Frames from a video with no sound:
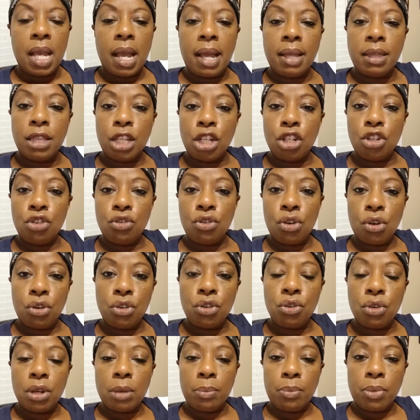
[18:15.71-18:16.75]
And then
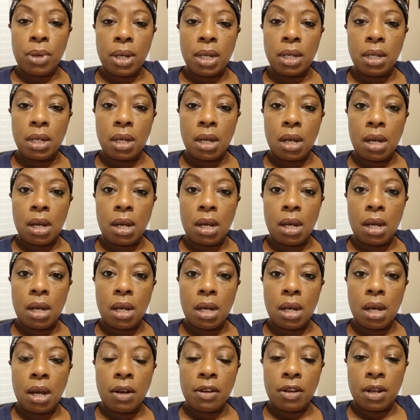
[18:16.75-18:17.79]
you can bring
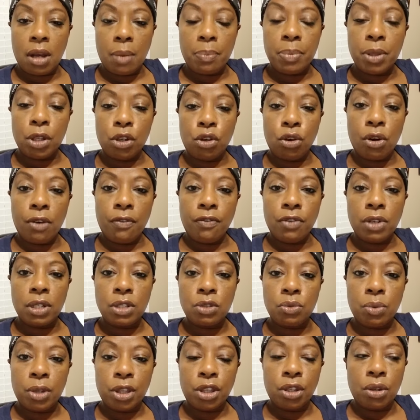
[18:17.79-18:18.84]
a couple of
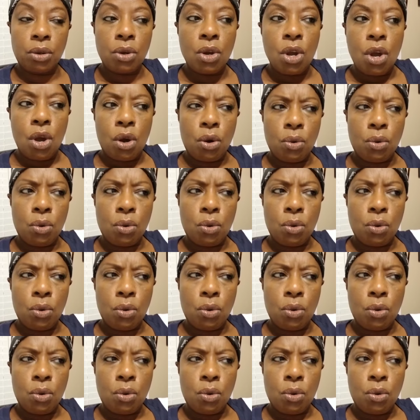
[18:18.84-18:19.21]
girlfriends with you.